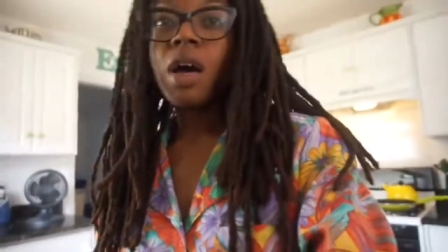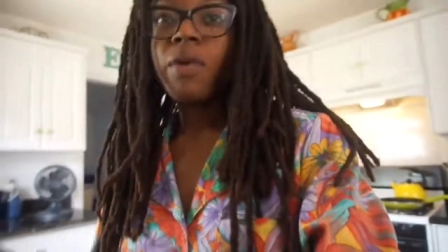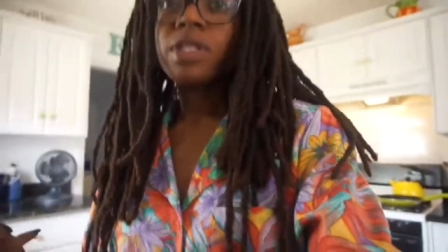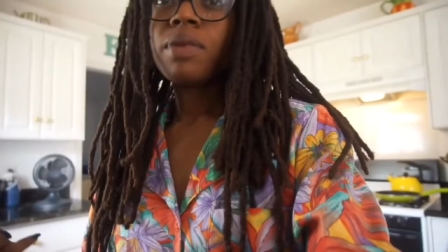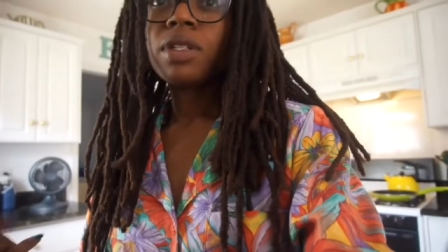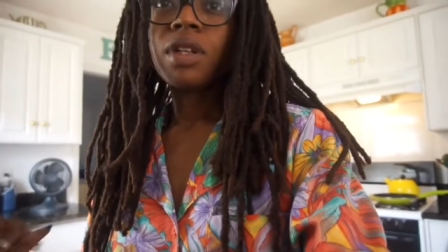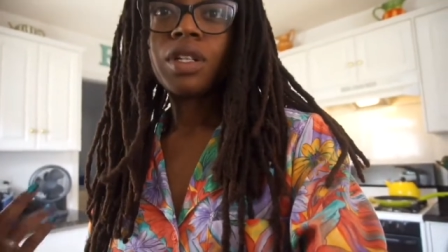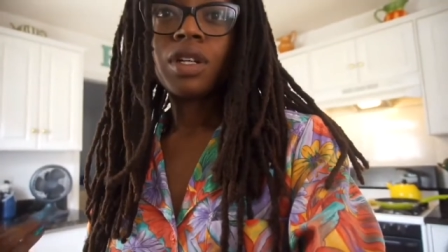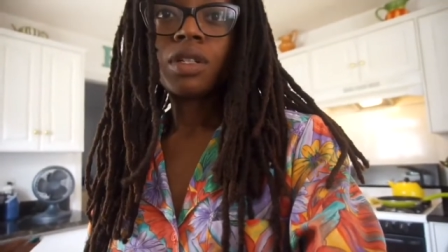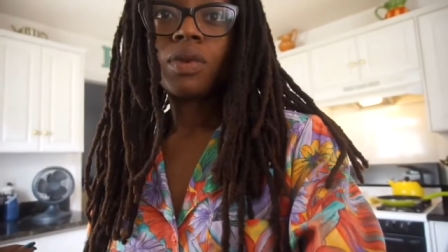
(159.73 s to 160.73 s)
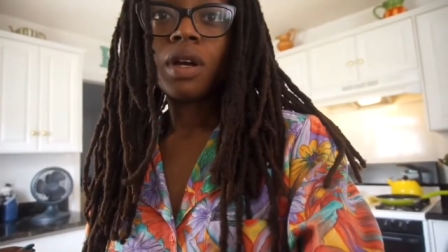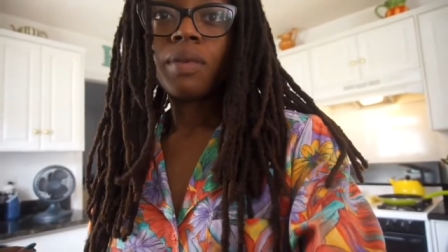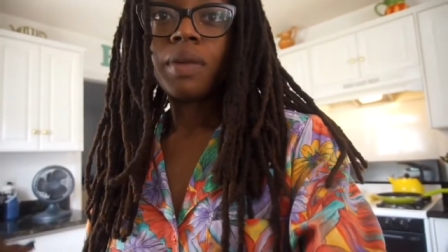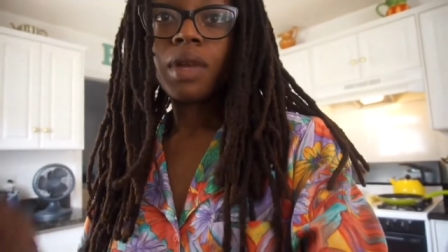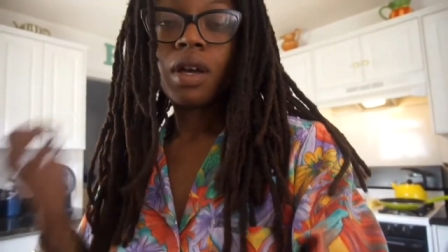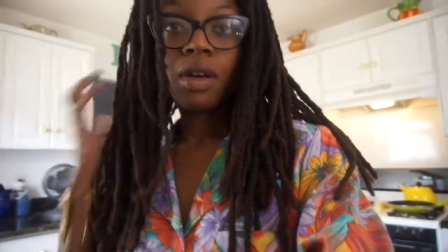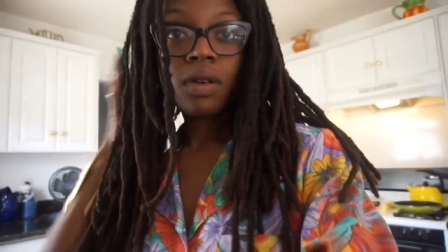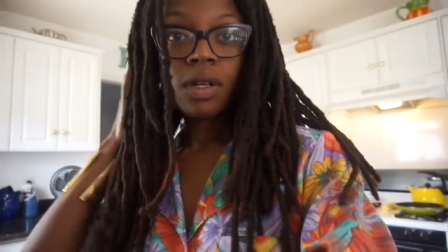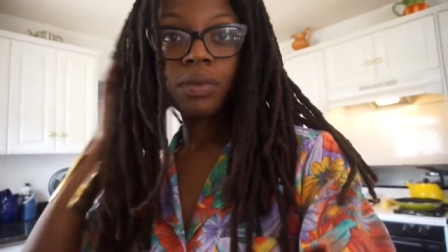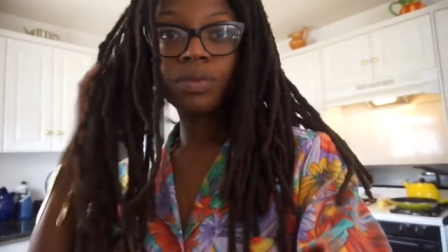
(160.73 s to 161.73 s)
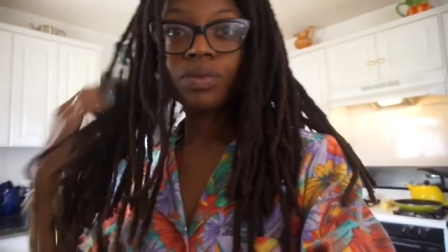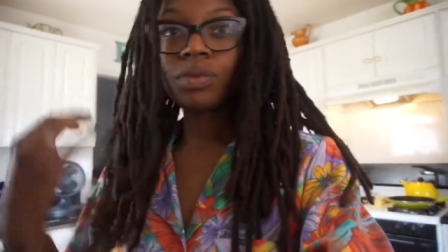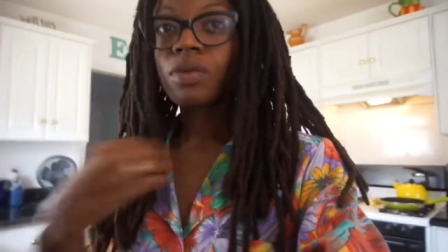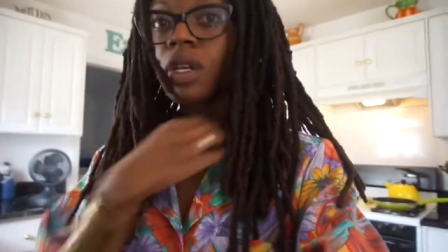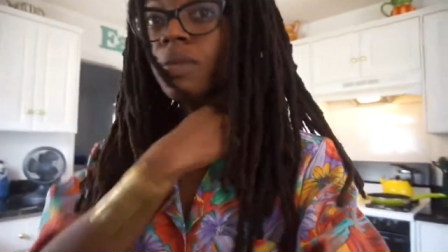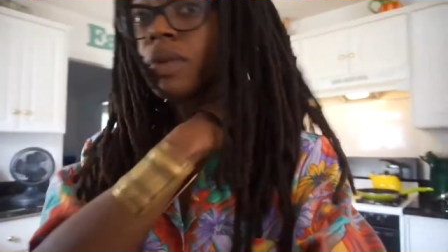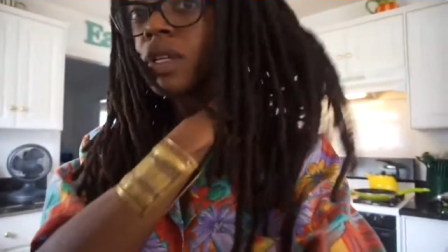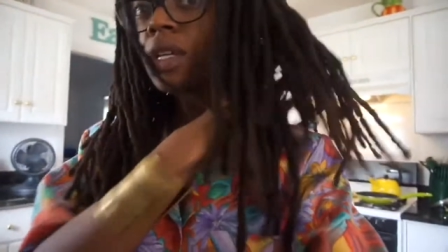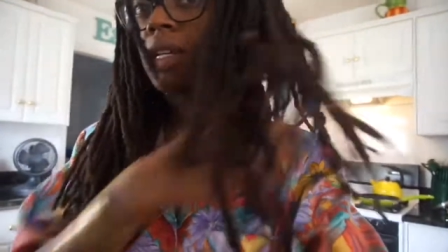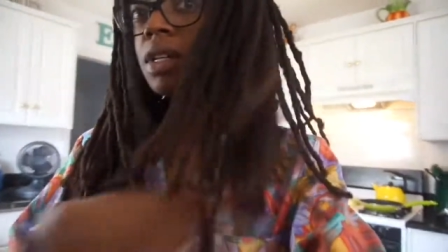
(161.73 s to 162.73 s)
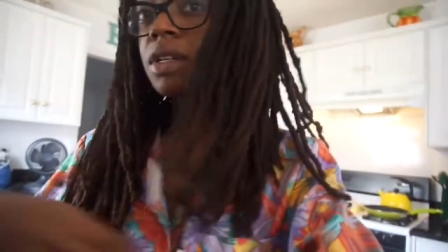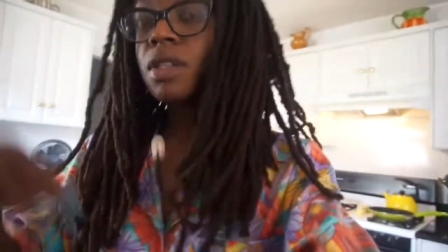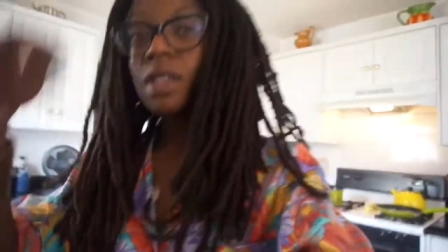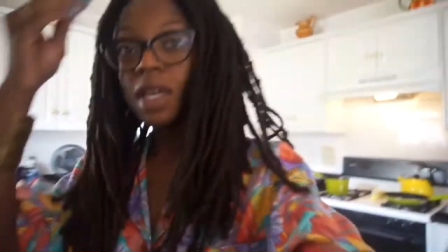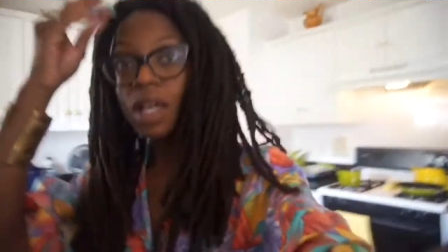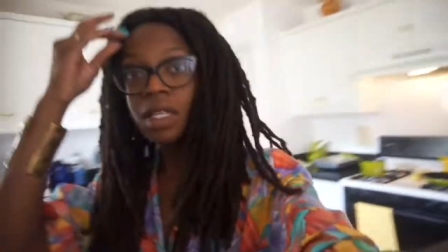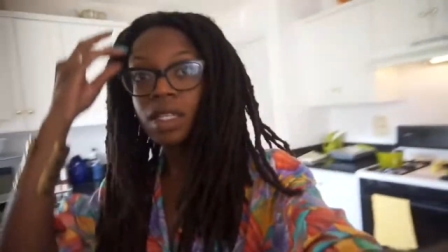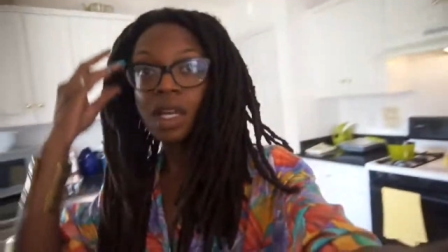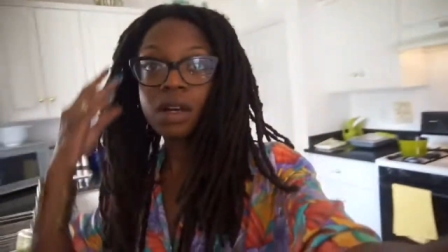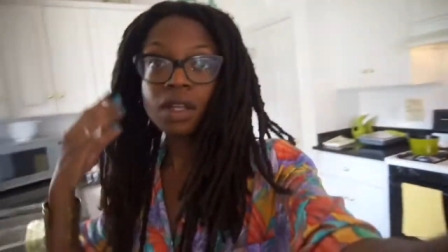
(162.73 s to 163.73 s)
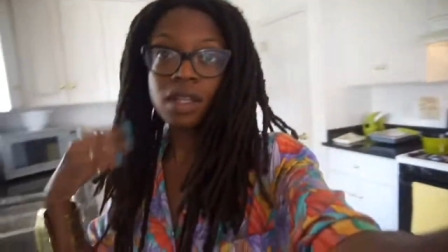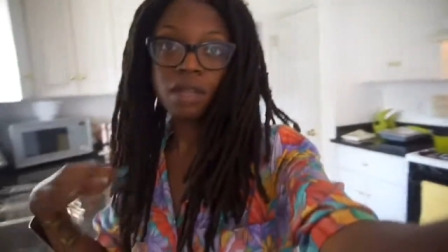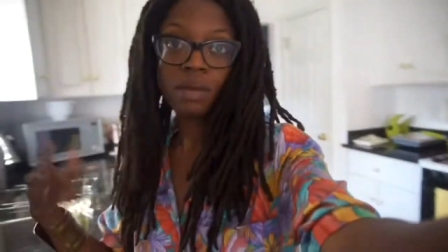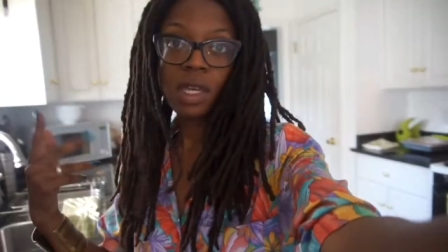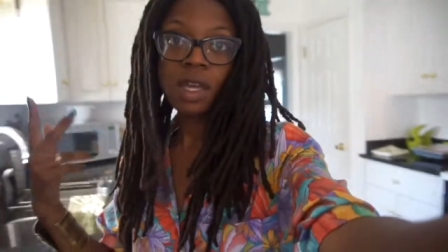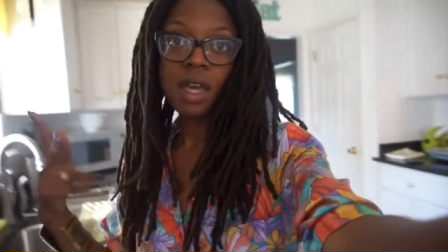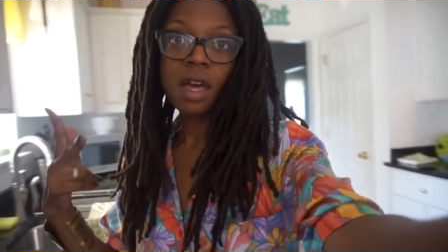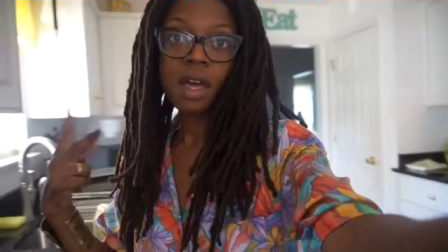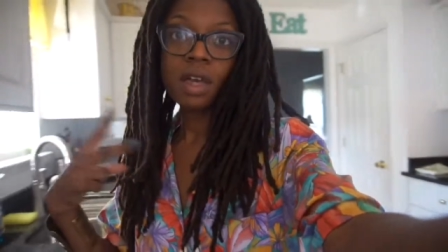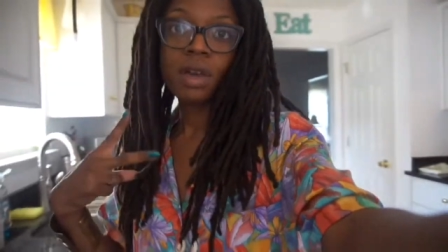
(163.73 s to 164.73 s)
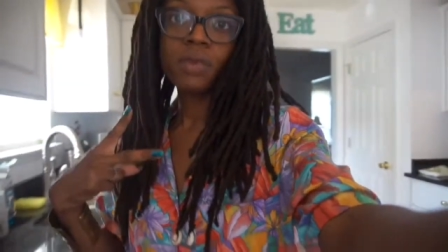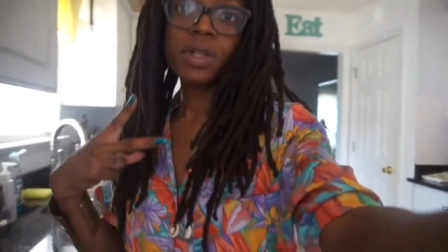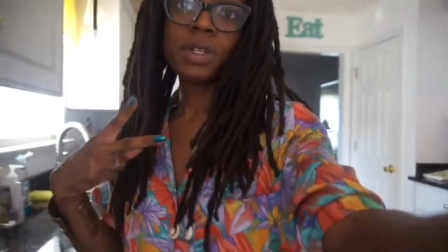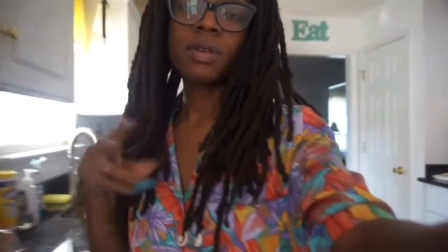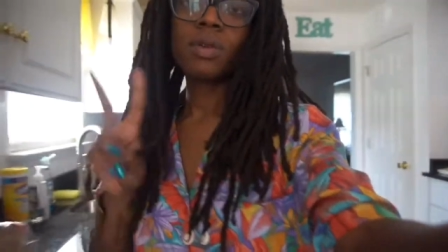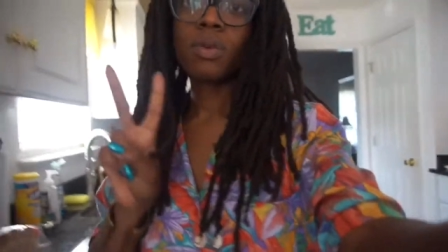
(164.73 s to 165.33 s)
was supposed to go to church with her, but I'm not going. But yeah, like I said, y'all gonna get me grilled.